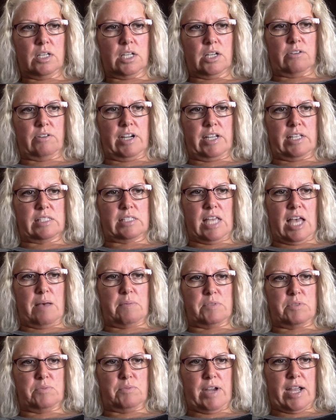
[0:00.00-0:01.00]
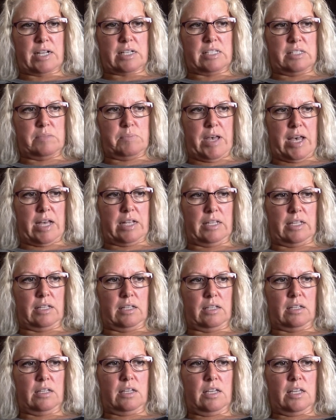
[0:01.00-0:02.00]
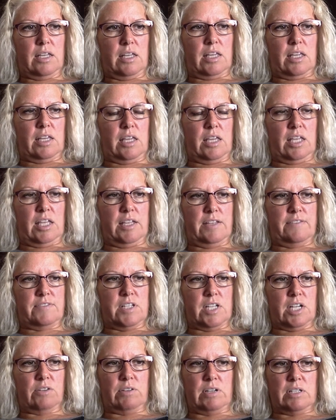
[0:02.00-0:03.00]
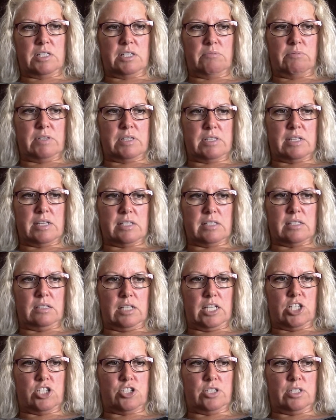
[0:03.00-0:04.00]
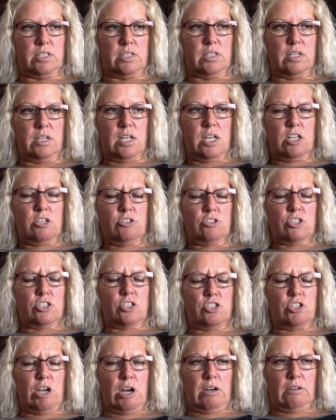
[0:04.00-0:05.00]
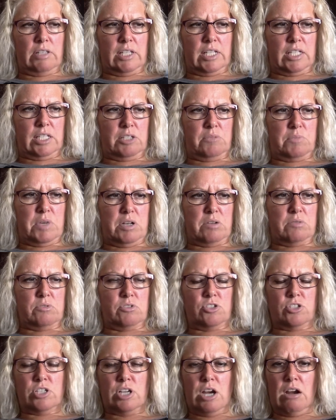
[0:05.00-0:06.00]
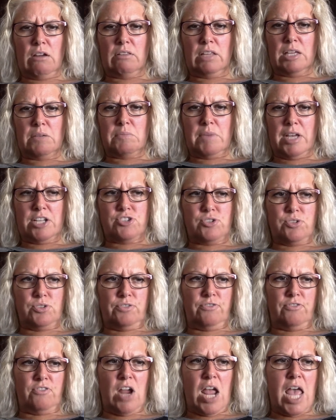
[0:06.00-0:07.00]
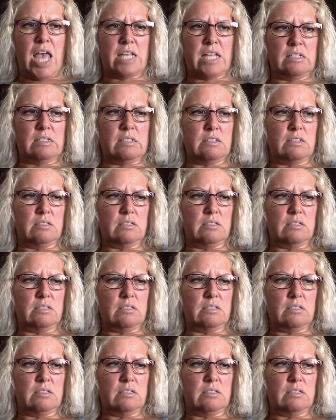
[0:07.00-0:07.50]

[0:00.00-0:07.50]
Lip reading: Great sobs racked his body. He heaved and grunted with desolation. Charlotte, he moaned. Charlotte, my true friend.